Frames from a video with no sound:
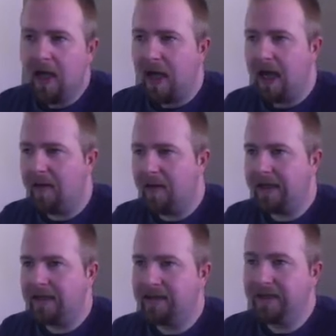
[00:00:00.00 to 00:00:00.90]

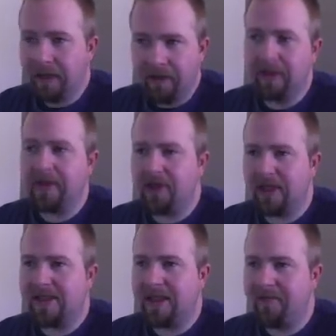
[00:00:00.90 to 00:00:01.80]
It literally
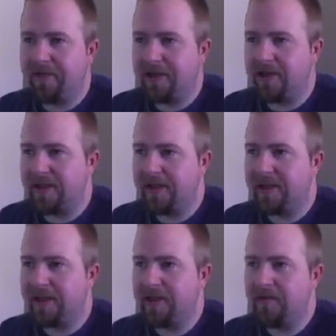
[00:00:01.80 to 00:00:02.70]
just said finished
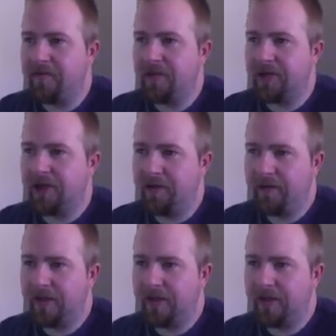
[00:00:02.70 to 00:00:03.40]
installation for the server.